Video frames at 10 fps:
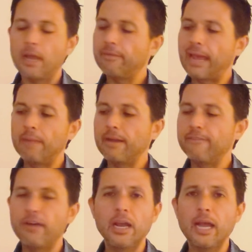I've had
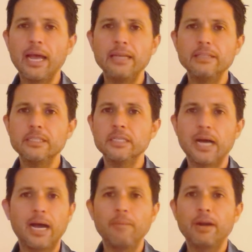my fun, guys.
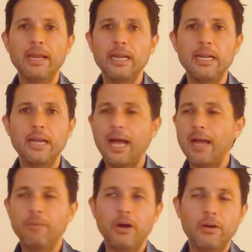I'm ready.
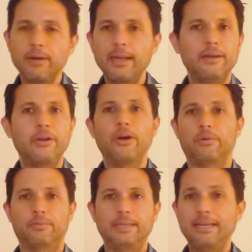I'm all ready.
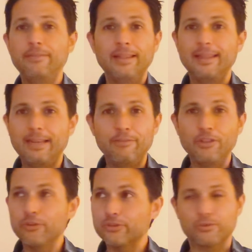No.
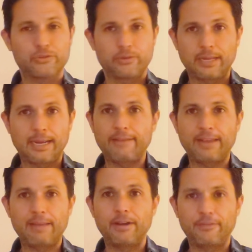Even those girls who are like,
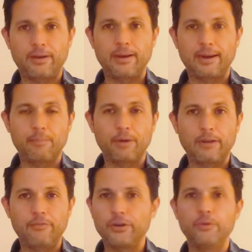I've had my fun and I'm
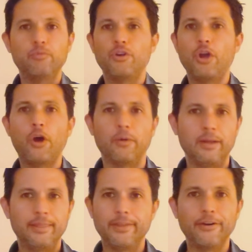ready for you. No,
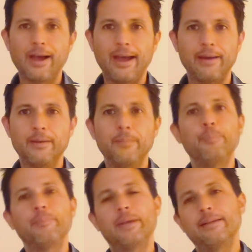they're not.
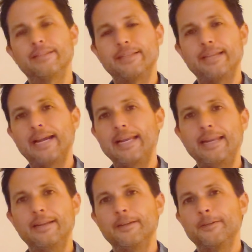Because the
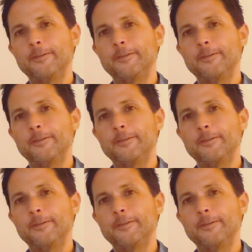second